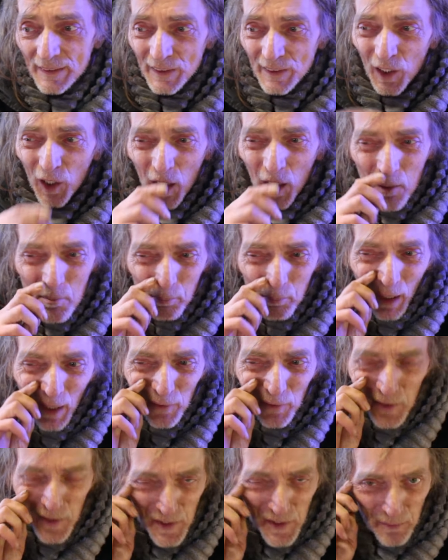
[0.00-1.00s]
No, I'm
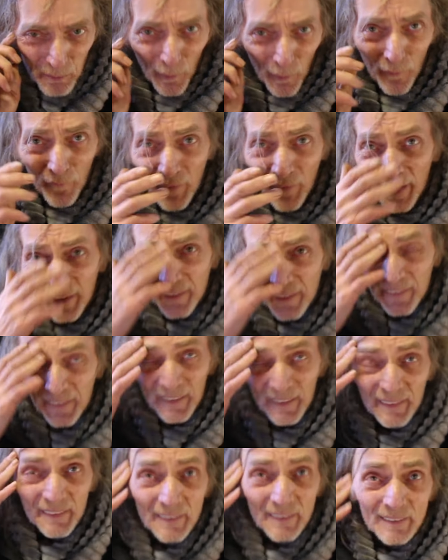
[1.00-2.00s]
embarrassed more than
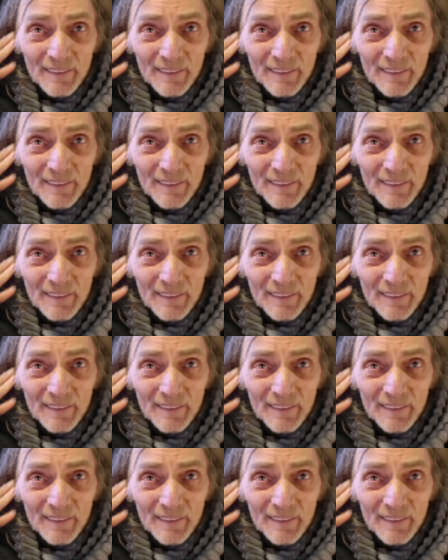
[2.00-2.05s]
anything.